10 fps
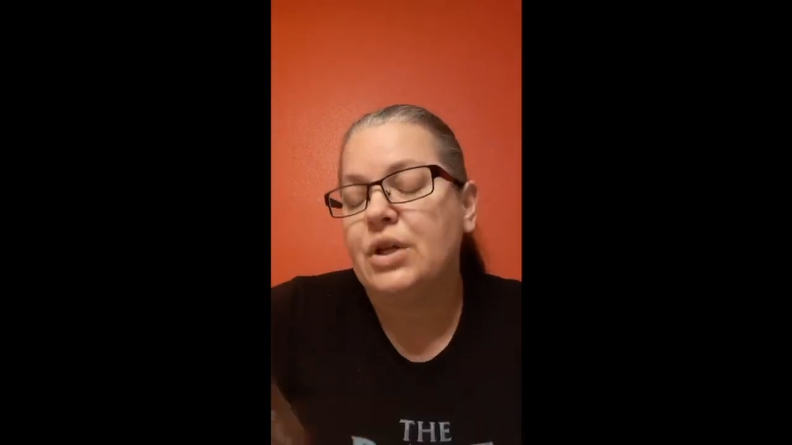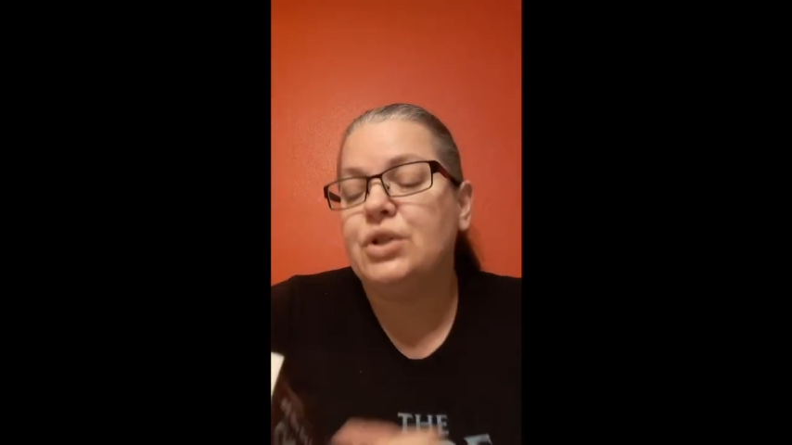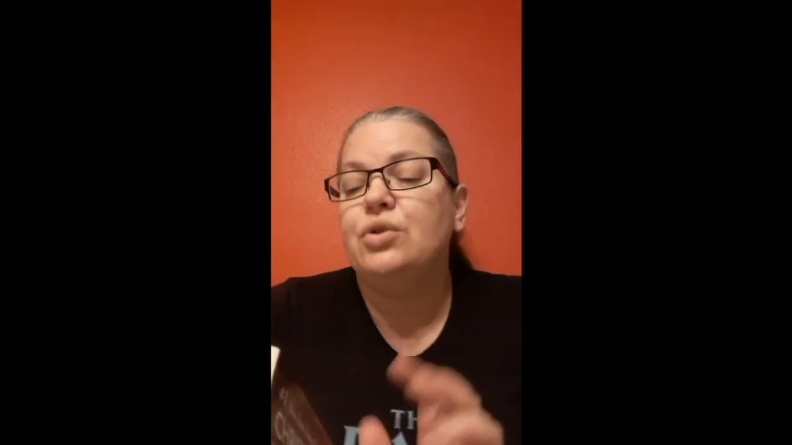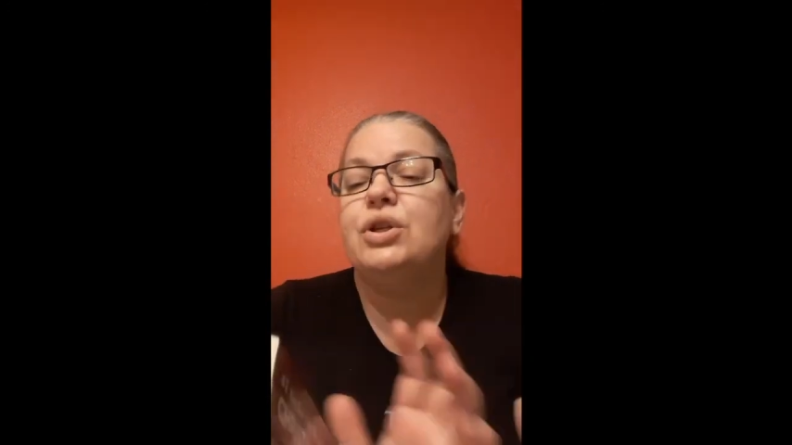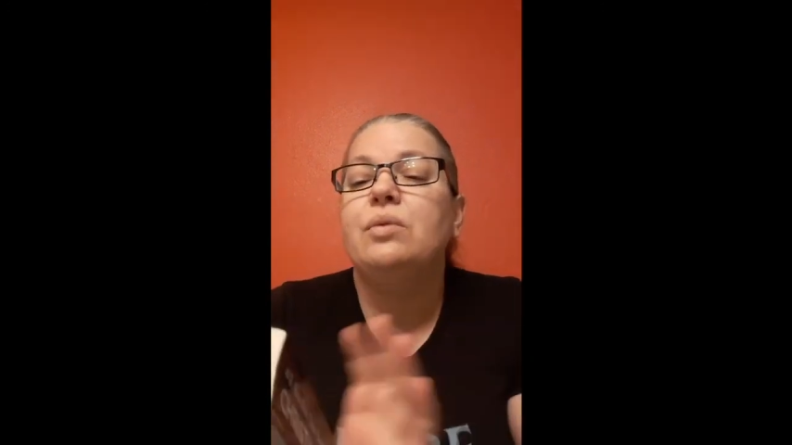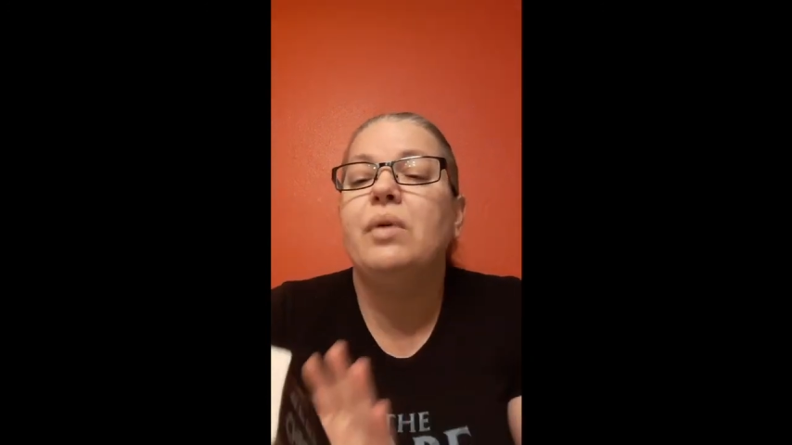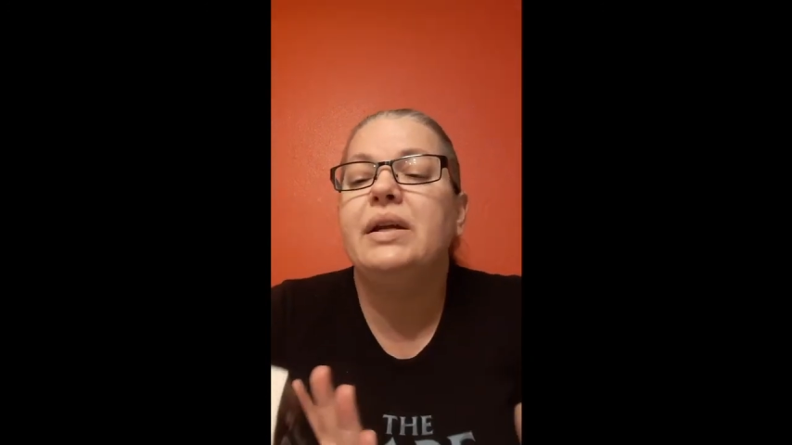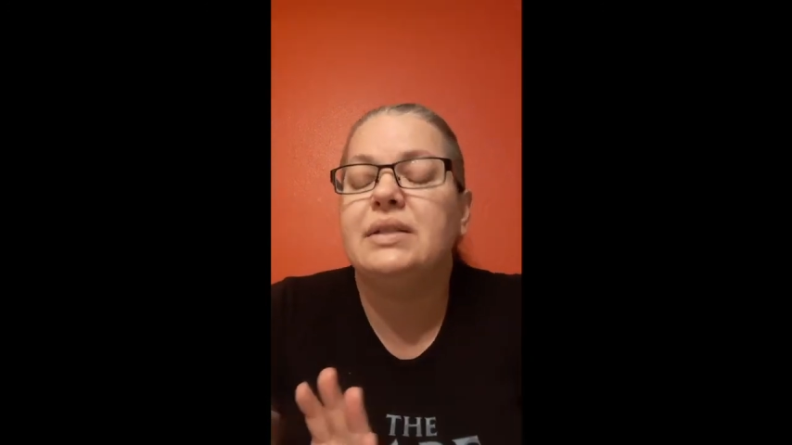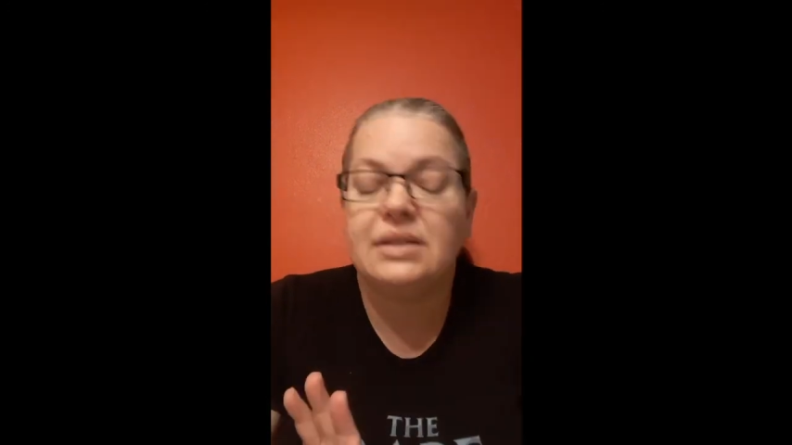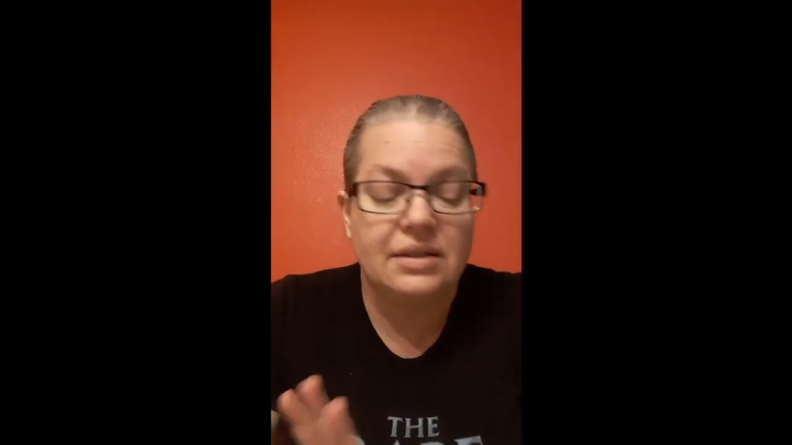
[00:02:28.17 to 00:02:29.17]
So she
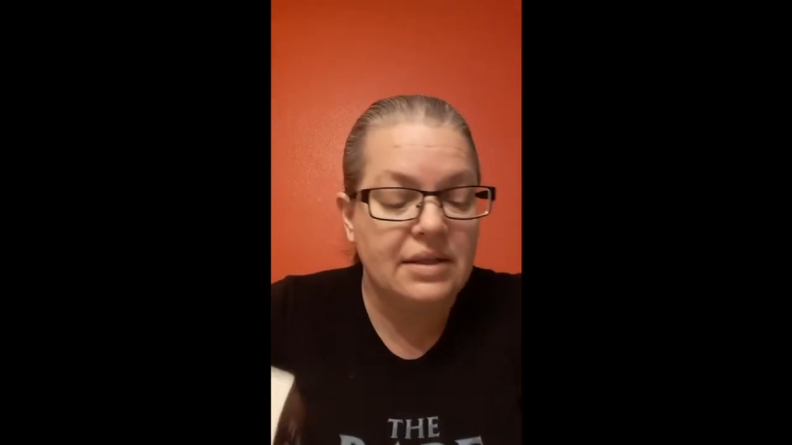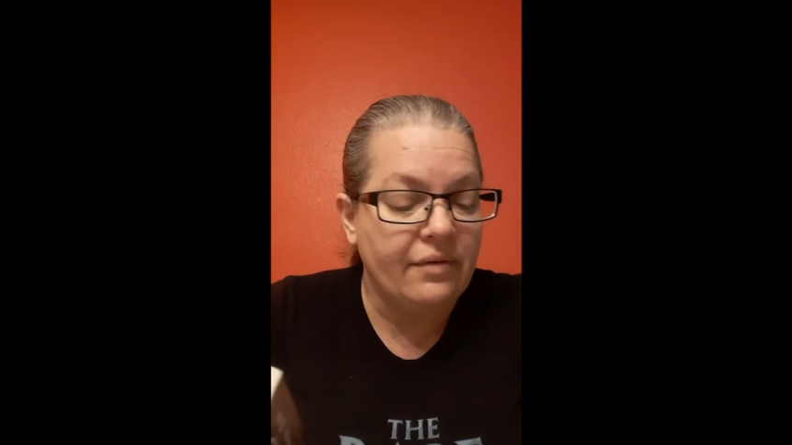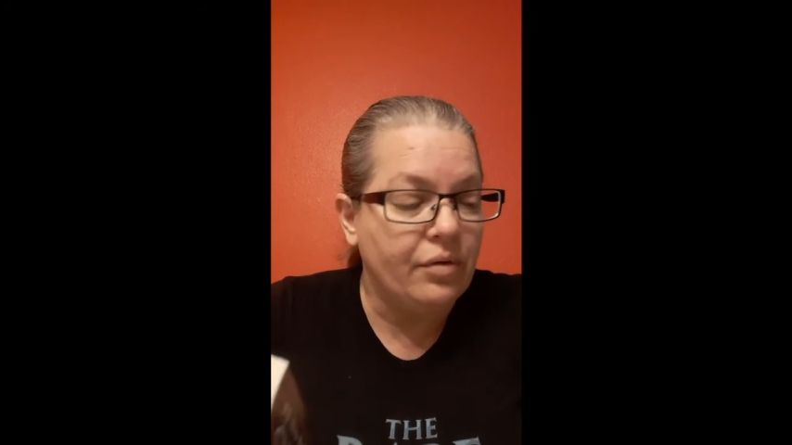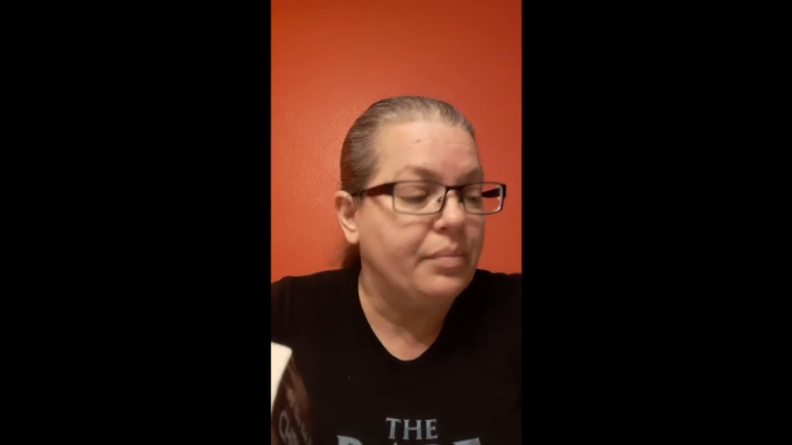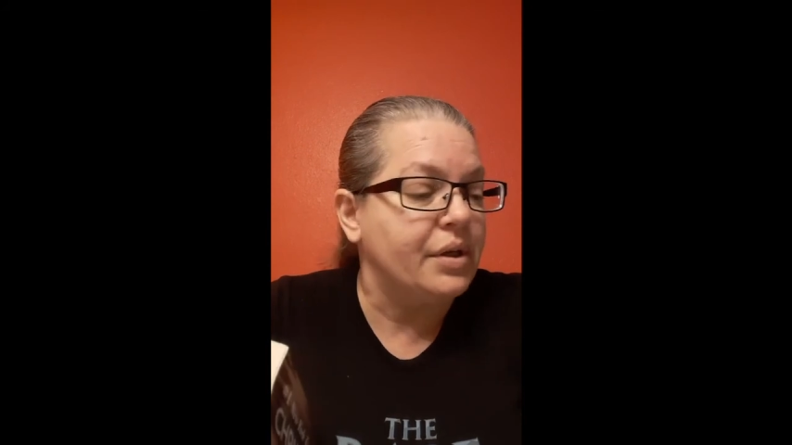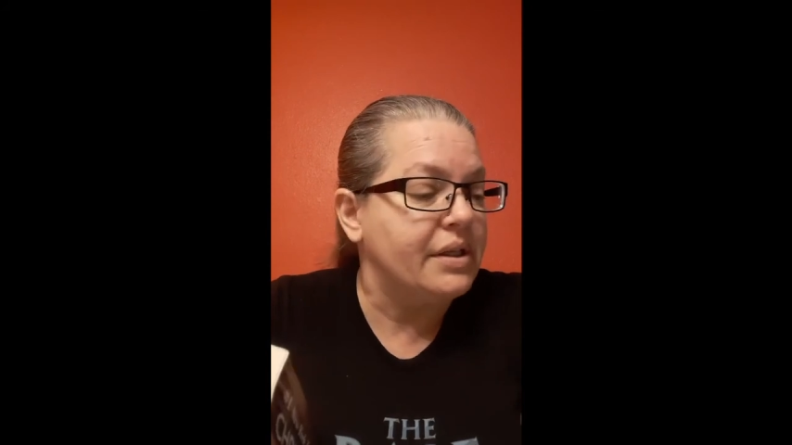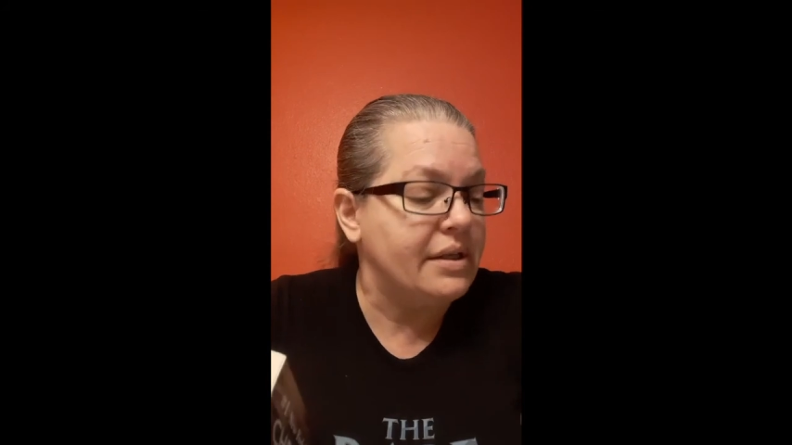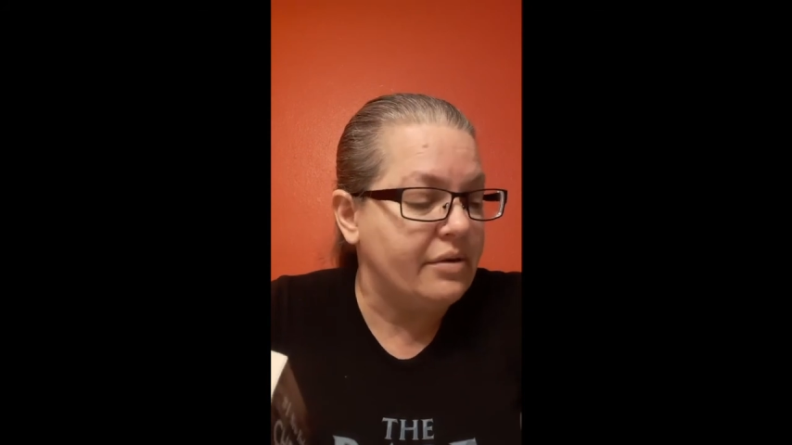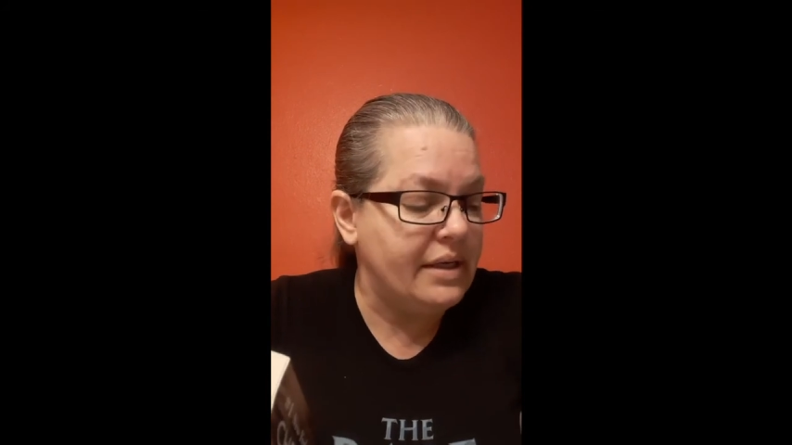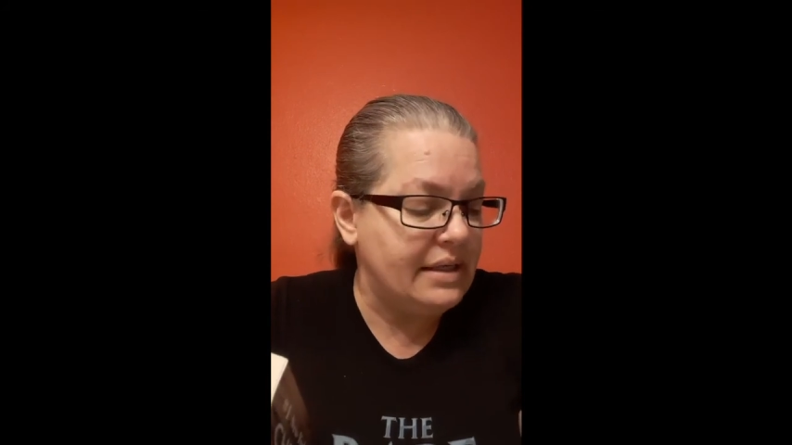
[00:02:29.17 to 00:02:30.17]
writes several book
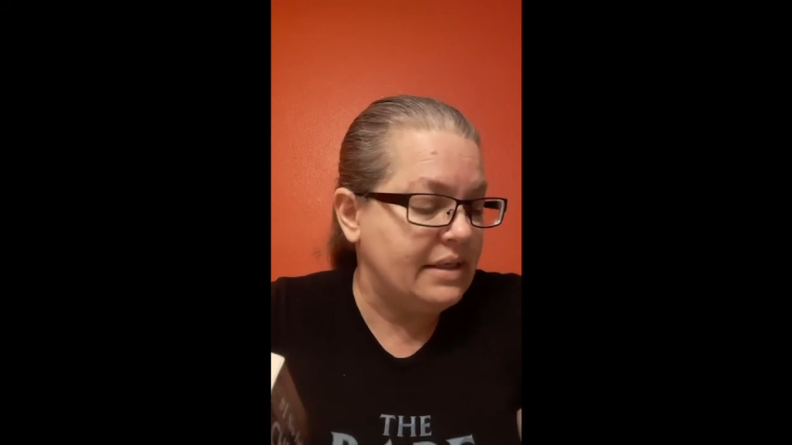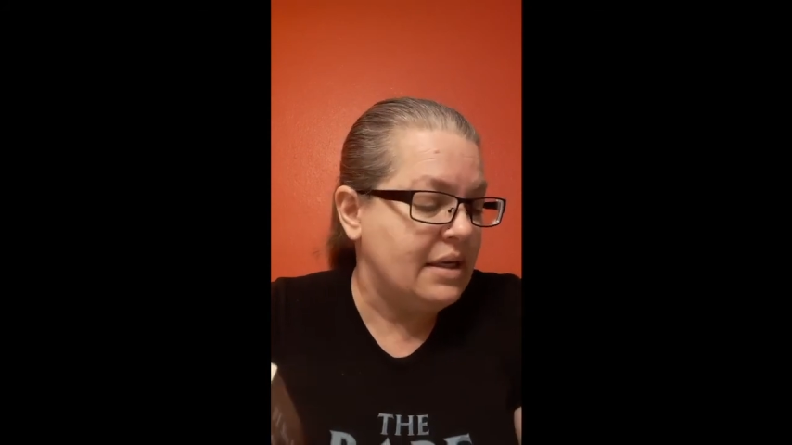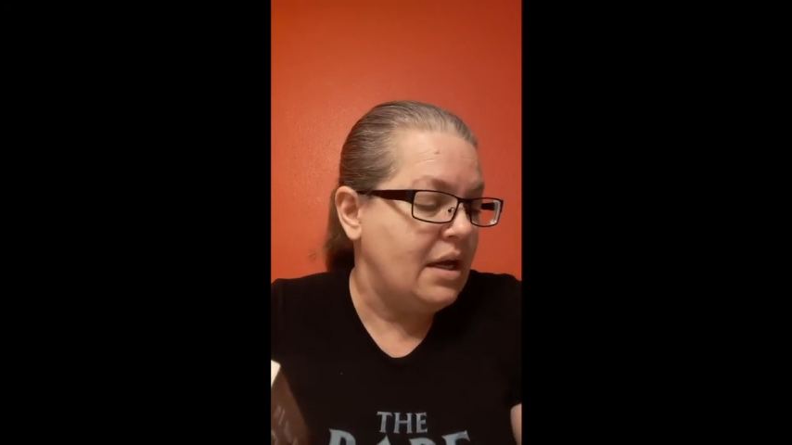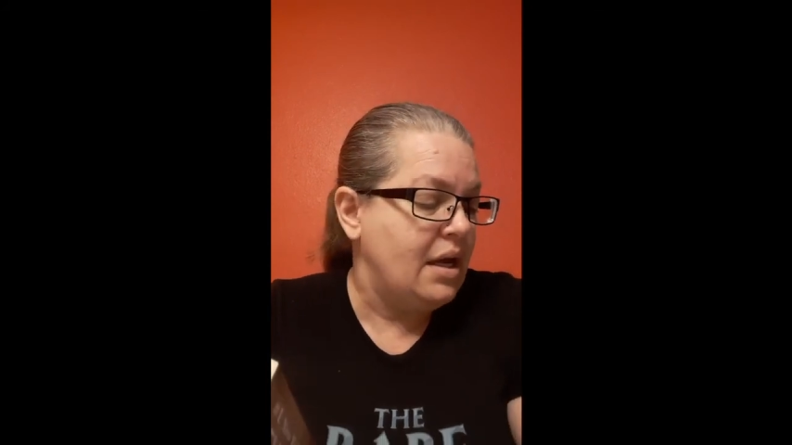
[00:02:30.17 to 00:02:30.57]
series.